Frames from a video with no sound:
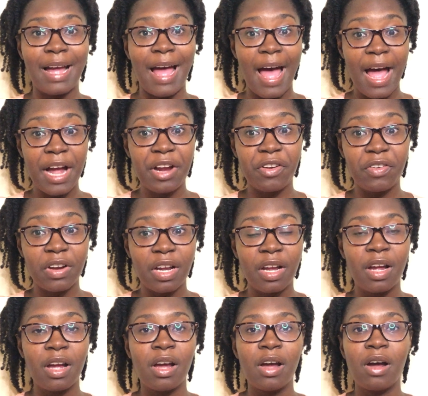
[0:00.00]
angry,
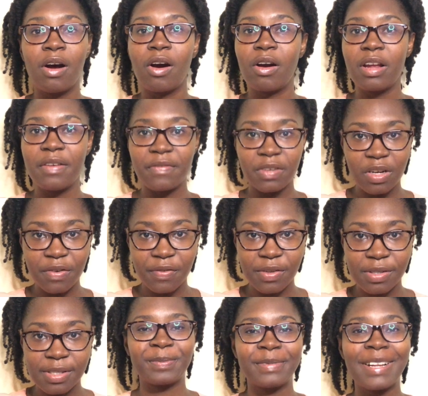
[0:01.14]
or even
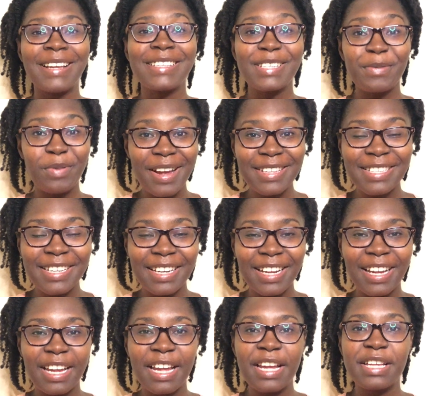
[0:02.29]
nervous.
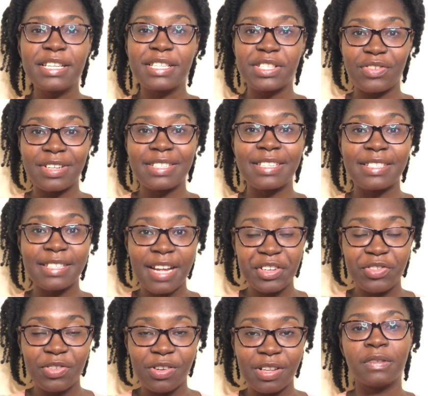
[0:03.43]
Surprisingly, stress is
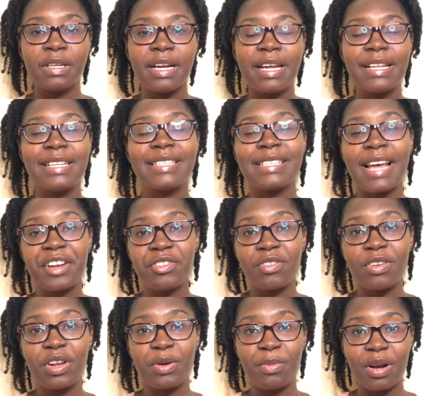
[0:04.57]
natural. It is
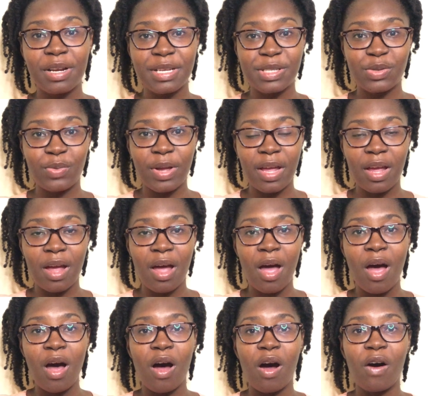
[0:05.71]
actually our body's way
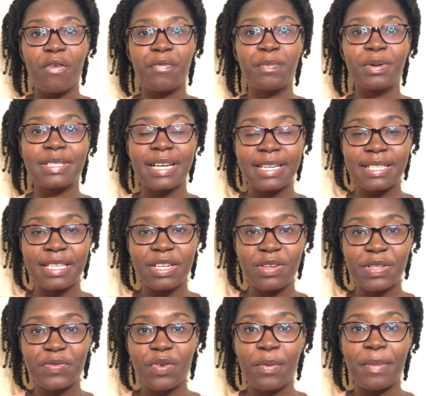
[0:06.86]
of protecting us
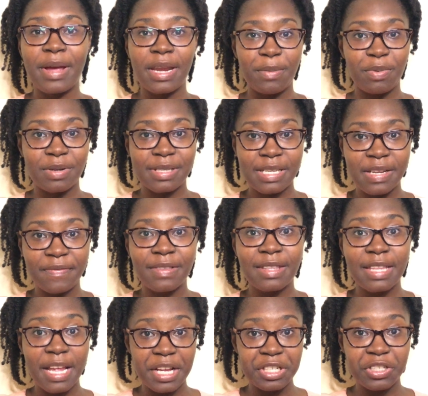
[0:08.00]
from any perceived
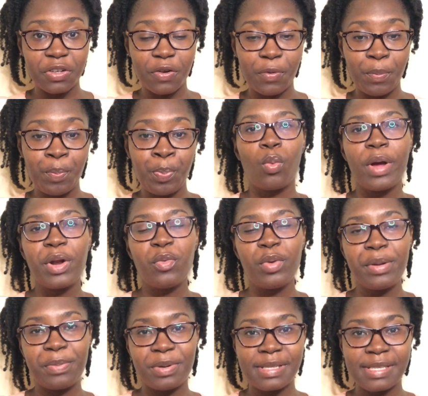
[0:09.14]
danger. When we
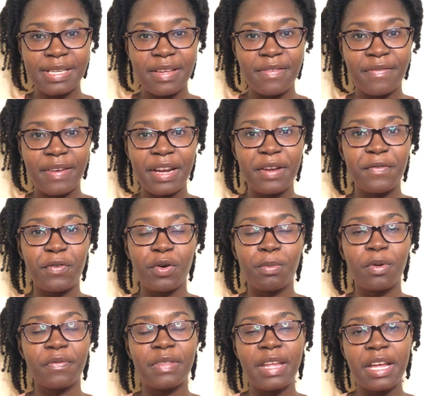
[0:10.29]
perceive any form
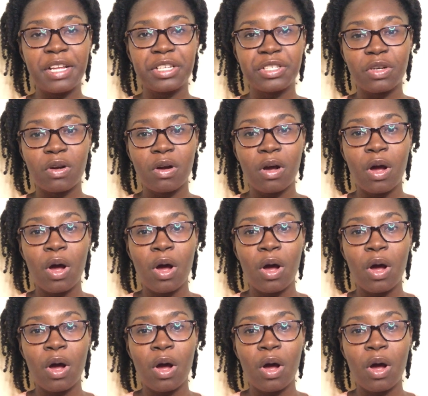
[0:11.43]
of danger,